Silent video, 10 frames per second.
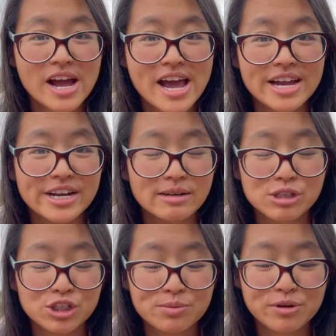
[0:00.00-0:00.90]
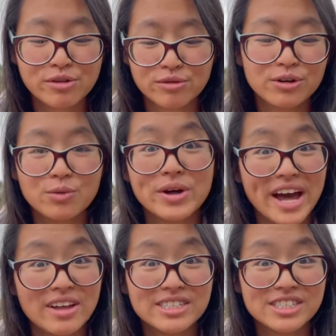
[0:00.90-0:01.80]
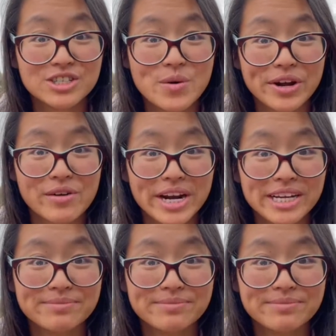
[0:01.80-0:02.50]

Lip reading: and I'm just super thrilled with how this is going already.